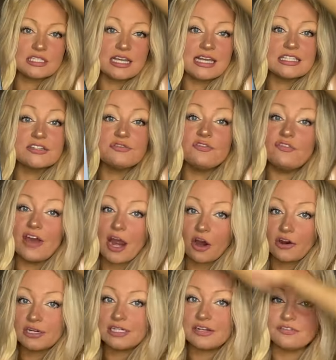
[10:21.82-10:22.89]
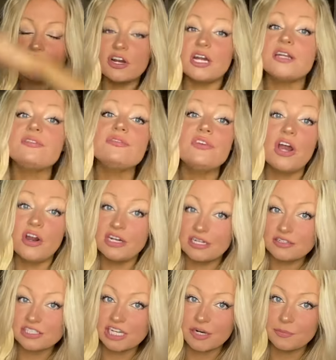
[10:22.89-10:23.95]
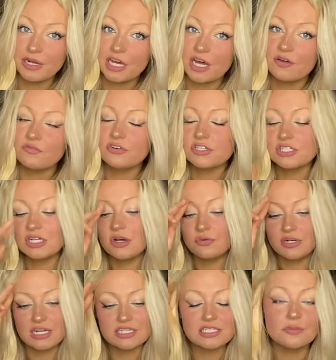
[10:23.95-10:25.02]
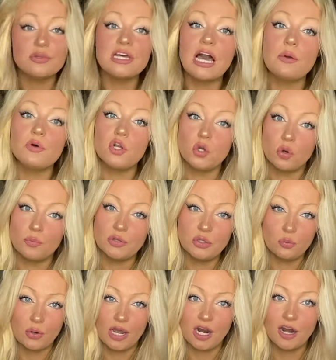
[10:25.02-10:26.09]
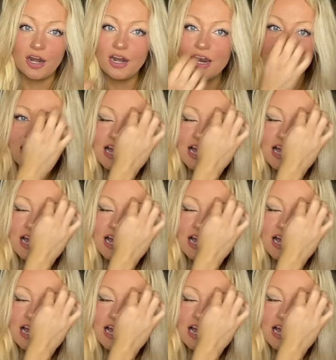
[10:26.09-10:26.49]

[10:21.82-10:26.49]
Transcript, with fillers: It's very different, very outside my comfort zone, not something I would normally wear.